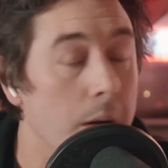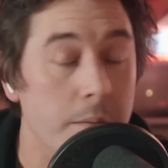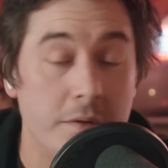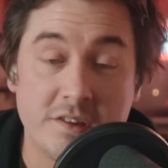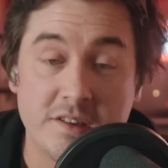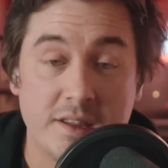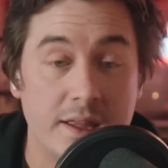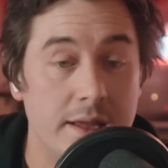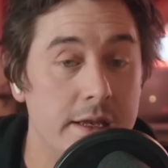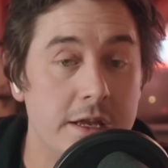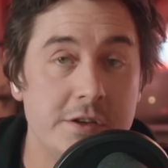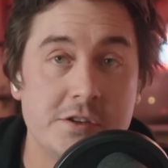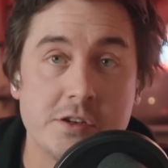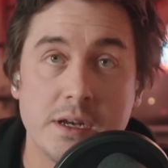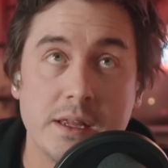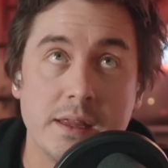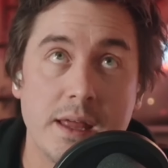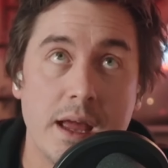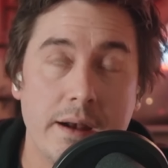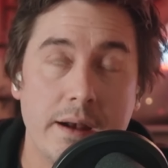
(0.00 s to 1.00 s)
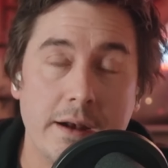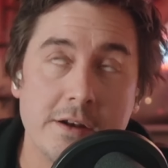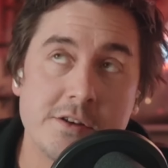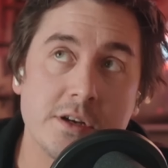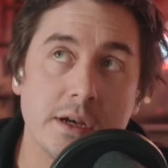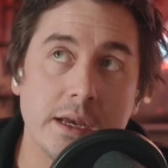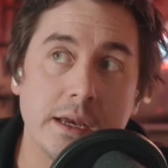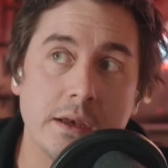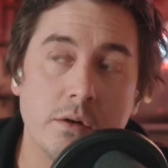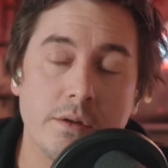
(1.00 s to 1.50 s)
was literally there,
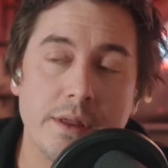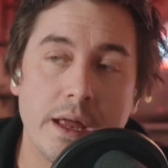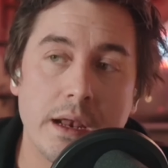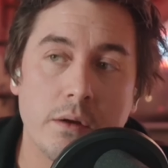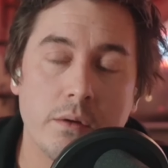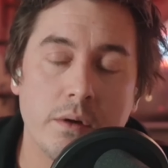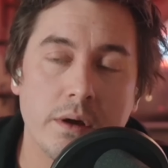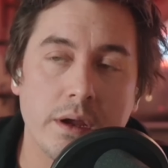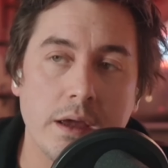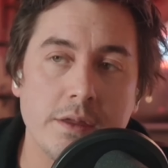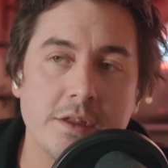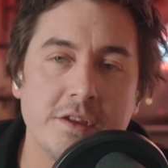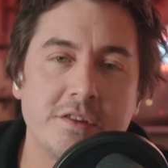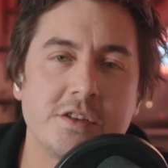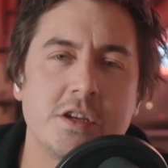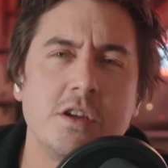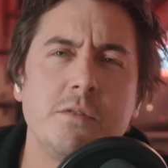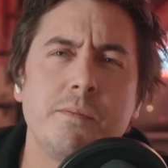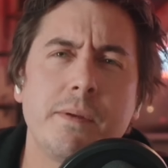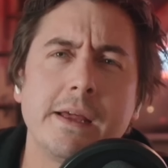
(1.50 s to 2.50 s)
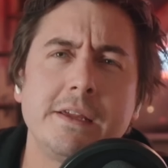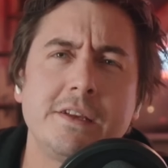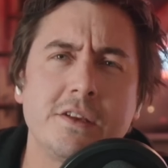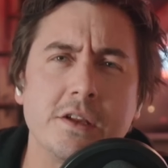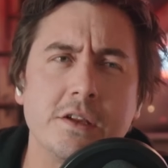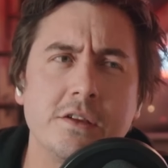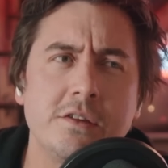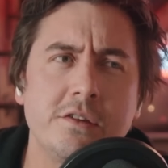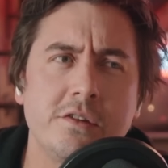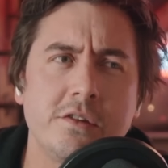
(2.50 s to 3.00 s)
actually, not that long ago. There's 2
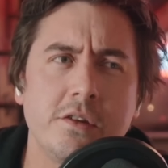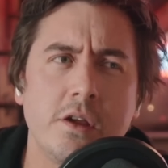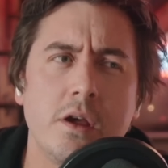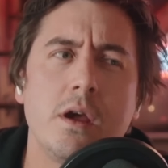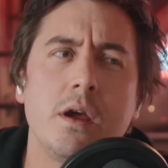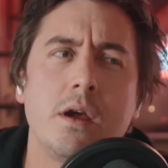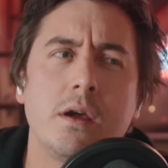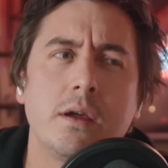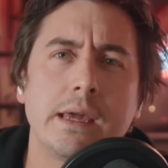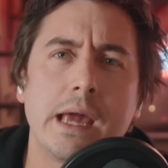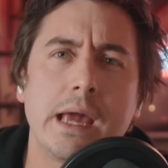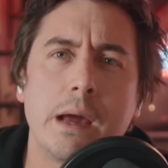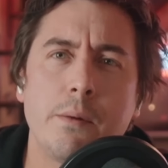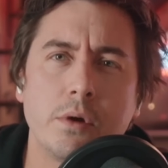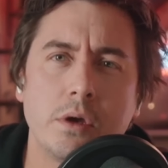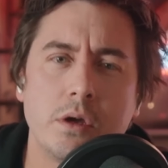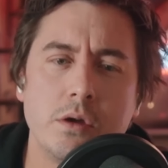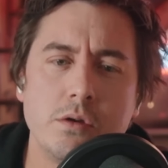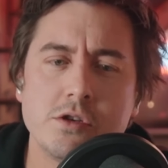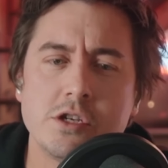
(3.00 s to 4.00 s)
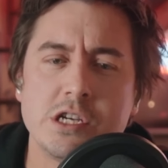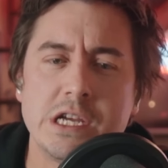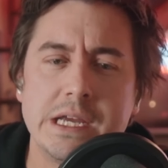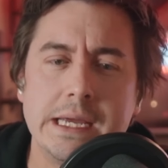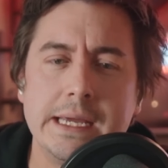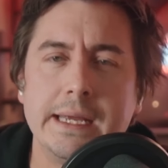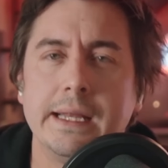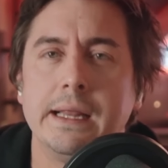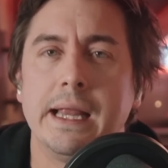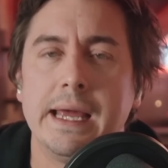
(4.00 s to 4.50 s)
places.
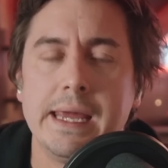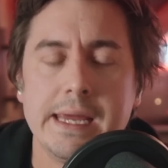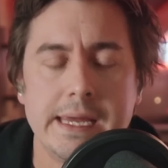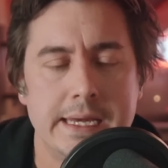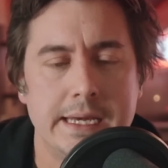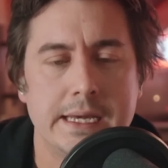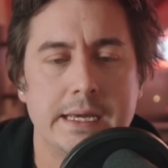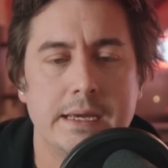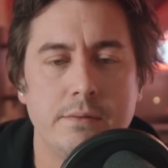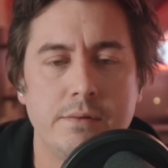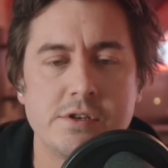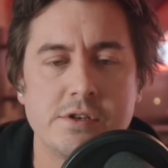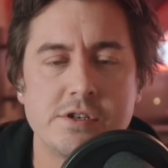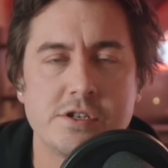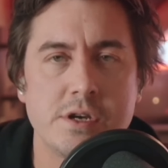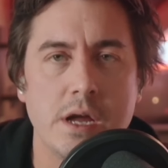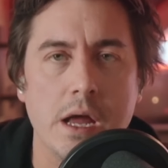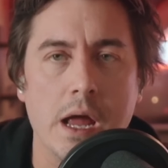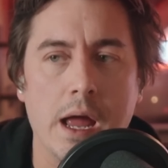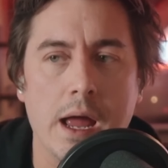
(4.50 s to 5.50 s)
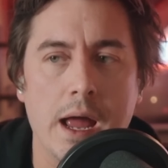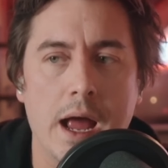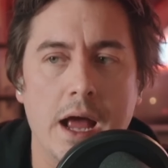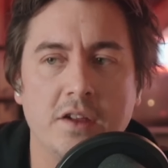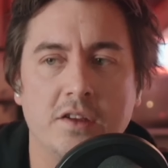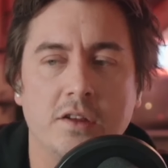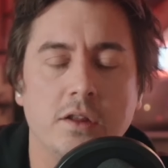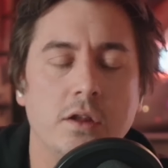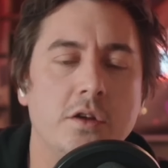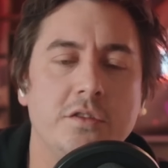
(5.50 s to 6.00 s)
Kawaguchi Lake, which
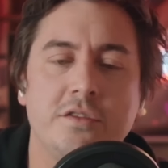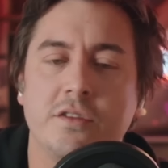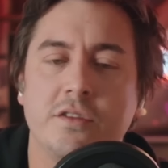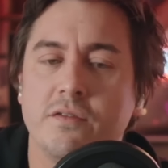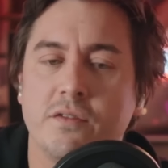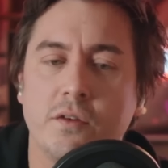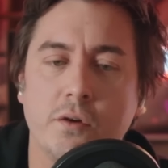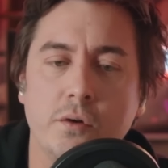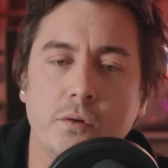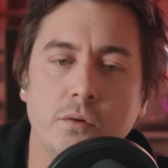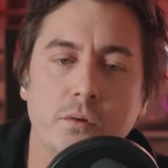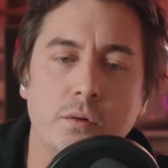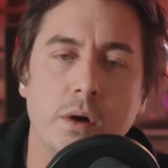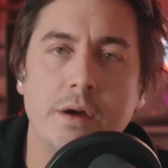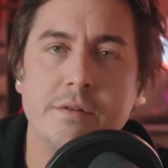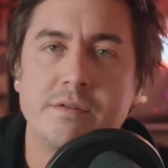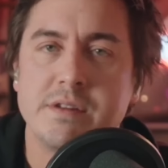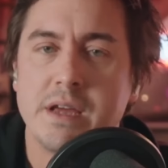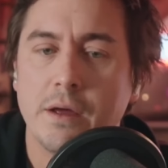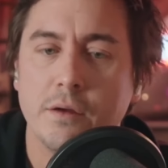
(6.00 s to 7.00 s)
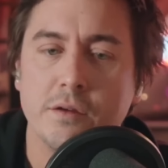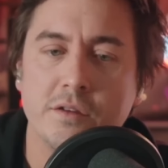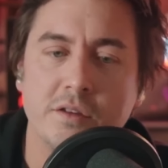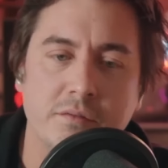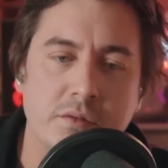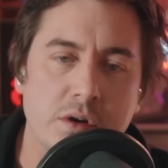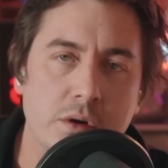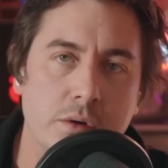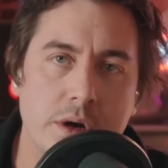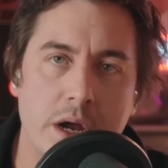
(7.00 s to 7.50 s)
has lots of cool hotels
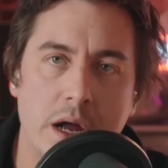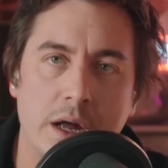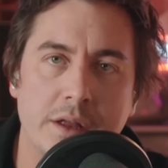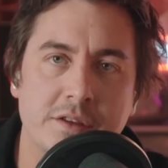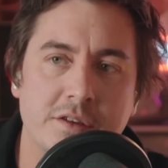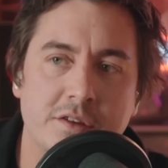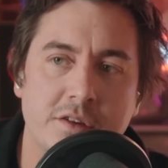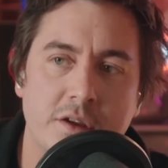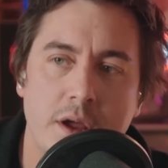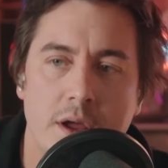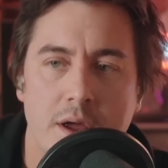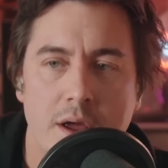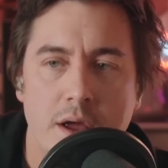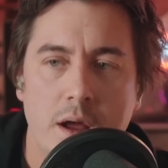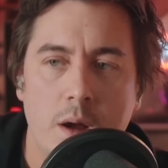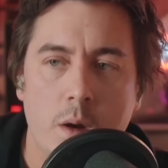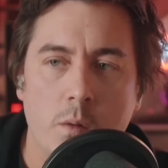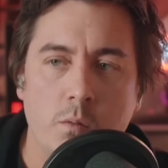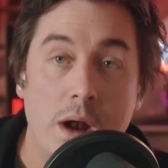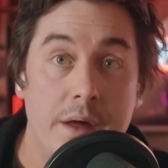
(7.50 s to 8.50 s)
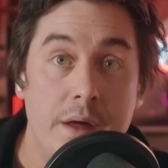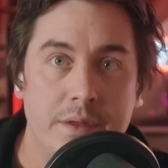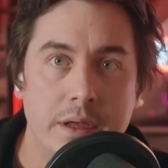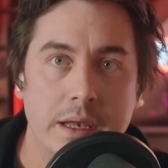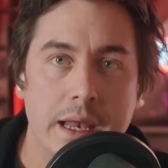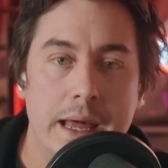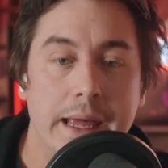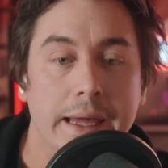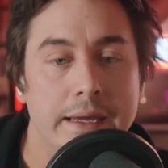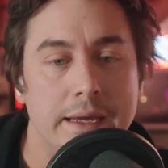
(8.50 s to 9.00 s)
and ryokans around
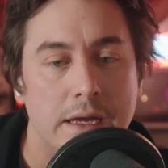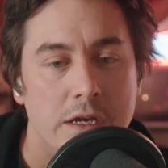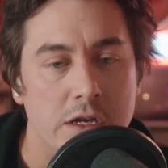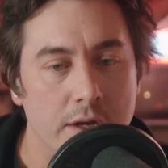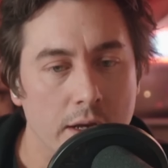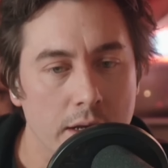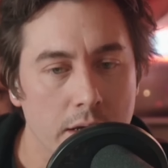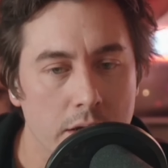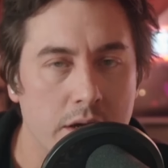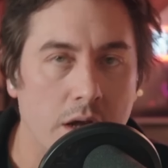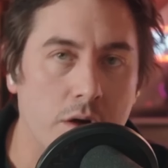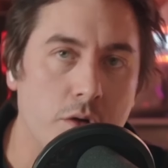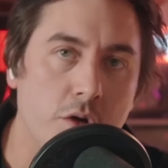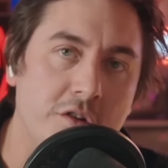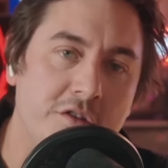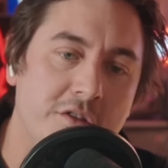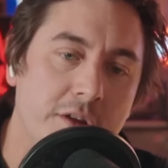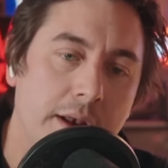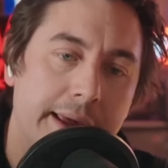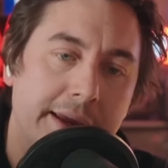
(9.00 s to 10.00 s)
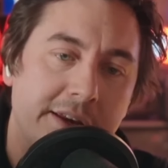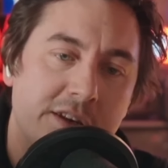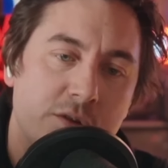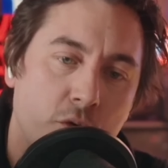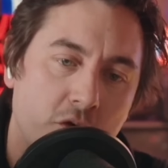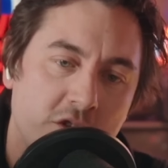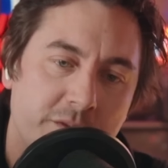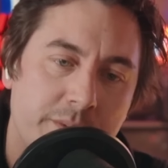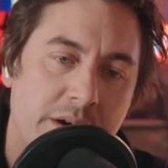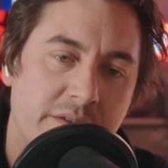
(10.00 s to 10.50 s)
the lake, and you can look across the lake
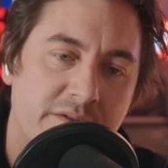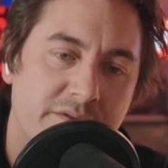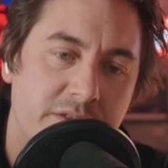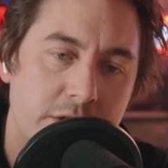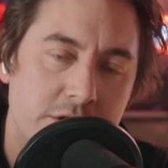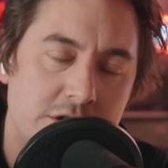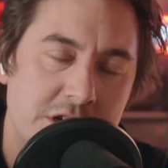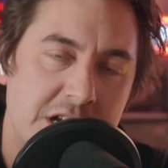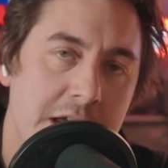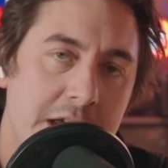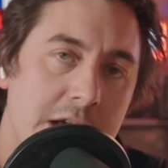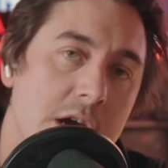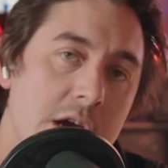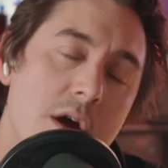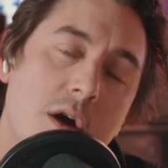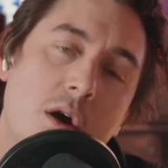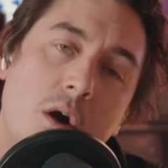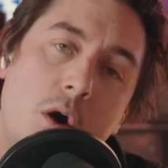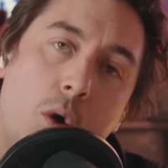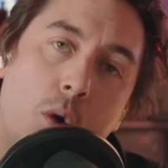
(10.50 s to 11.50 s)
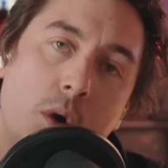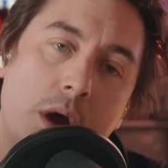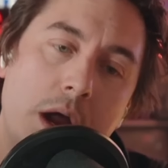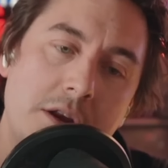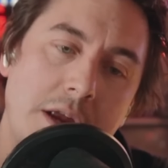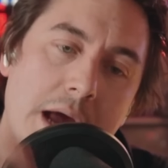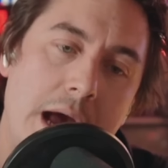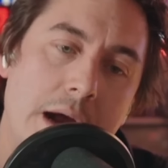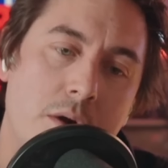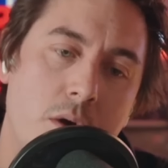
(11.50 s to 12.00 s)
towards Mount Fuji, or
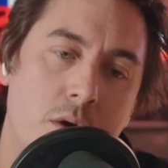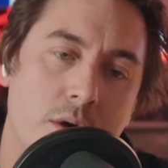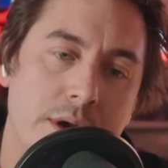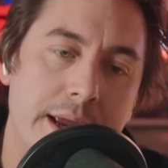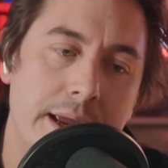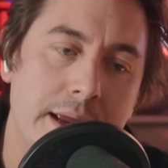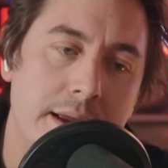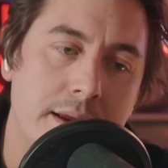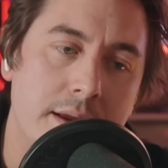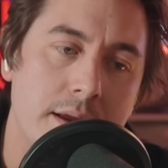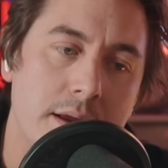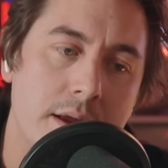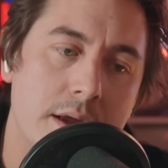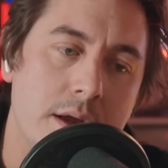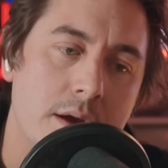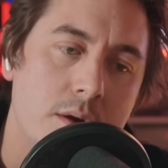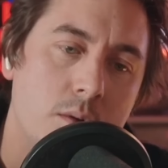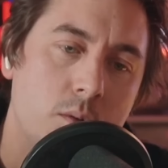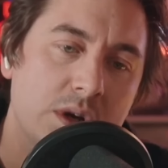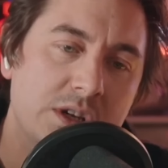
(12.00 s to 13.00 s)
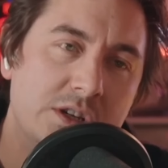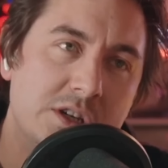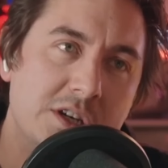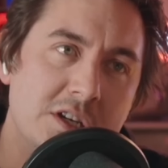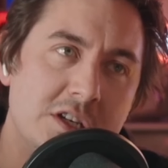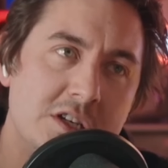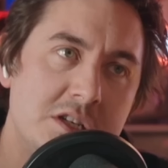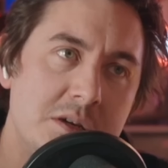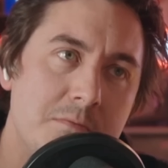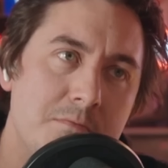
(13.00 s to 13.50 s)
go to Hakone, which
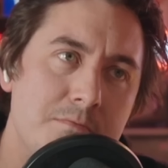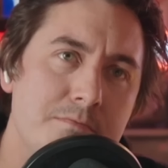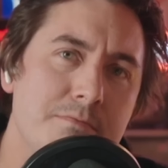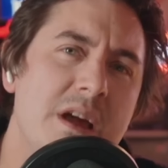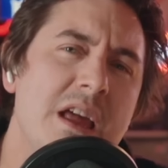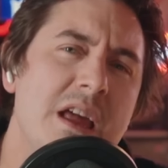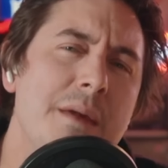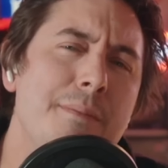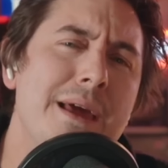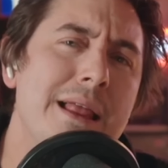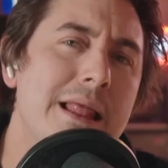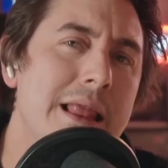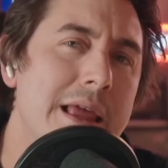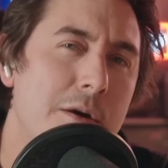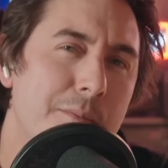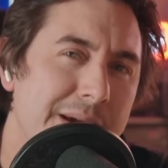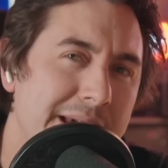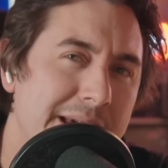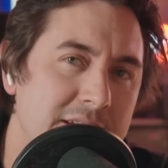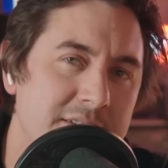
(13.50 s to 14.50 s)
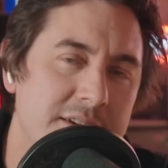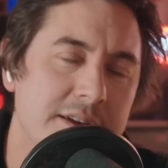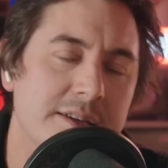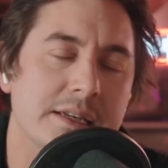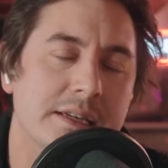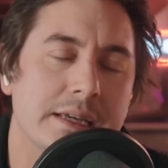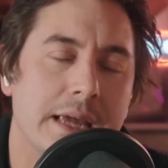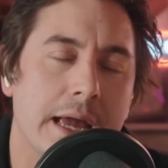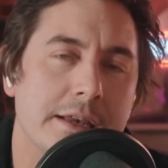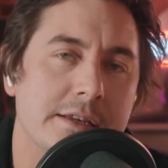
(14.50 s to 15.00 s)
is maybe a little bit
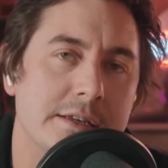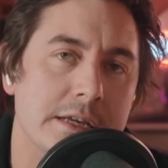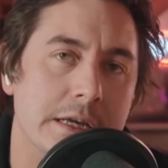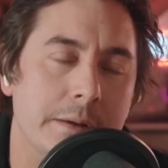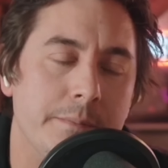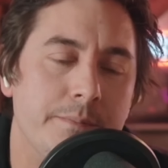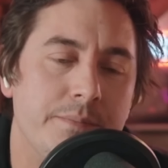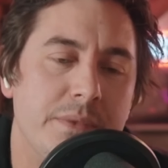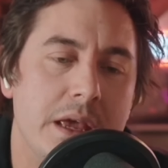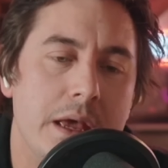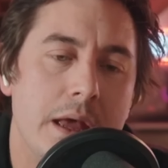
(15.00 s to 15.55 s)
easier to get to,